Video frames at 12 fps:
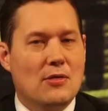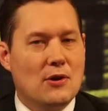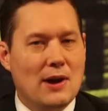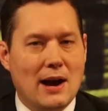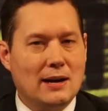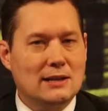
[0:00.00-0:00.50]

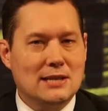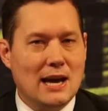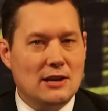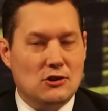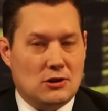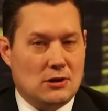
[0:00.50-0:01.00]
They're not going to
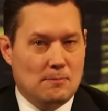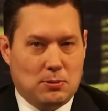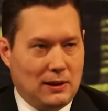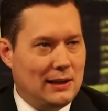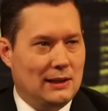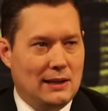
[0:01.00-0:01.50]
take your
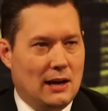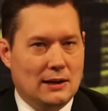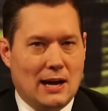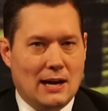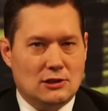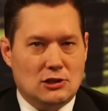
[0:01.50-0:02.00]
completely
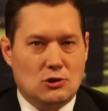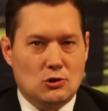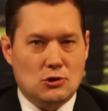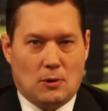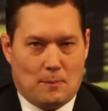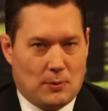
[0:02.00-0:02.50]

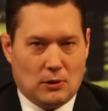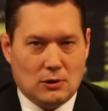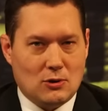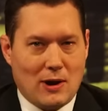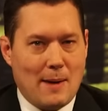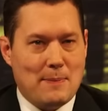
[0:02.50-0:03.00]
unconstitutional
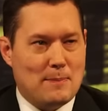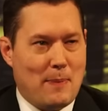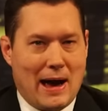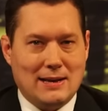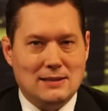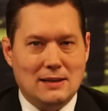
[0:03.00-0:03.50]
bullcrap and
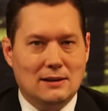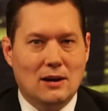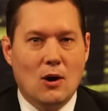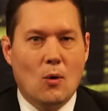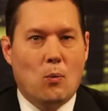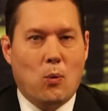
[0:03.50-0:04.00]
pass it?
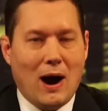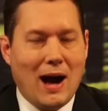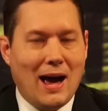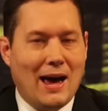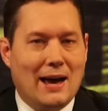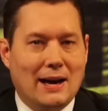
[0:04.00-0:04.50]

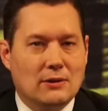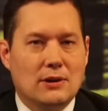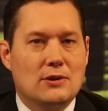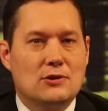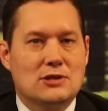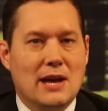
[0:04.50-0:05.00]
Why? I don't
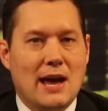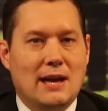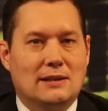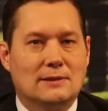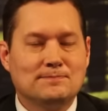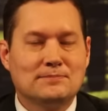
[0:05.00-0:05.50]

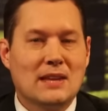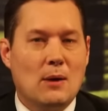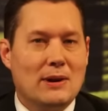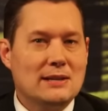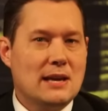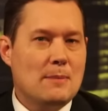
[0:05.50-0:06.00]
understand. Now,
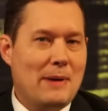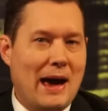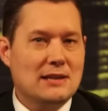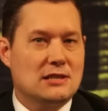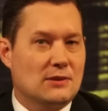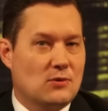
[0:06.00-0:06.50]
when I say
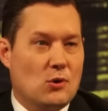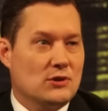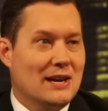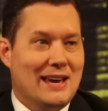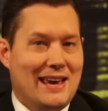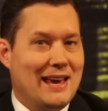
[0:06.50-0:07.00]
pass it, of
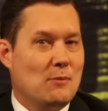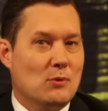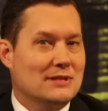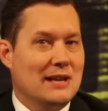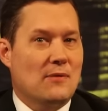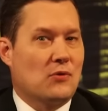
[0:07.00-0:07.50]
course, it
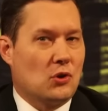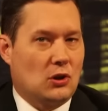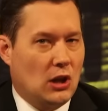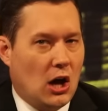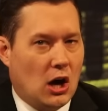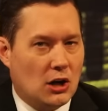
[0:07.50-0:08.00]
was never a
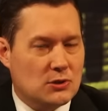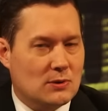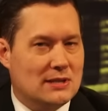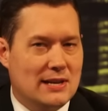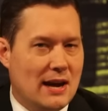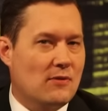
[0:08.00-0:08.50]
law, so
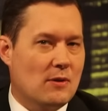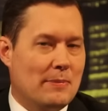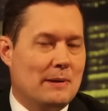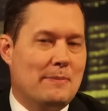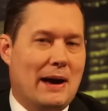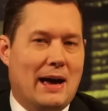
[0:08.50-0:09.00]
it's never
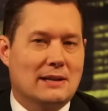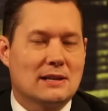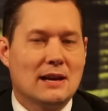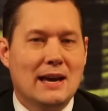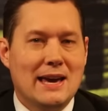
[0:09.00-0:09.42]
been passed.